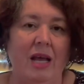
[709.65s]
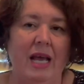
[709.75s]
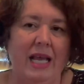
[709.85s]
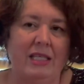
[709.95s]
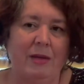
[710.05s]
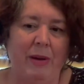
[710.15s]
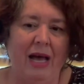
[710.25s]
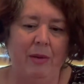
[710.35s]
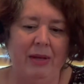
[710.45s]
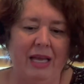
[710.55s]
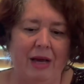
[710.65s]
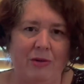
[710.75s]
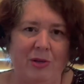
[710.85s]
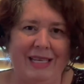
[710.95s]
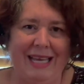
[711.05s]
It's about being able
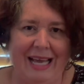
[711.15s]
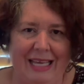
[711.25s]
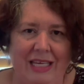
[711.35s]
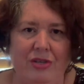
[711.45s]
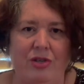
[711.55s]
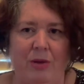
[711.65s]
to engage the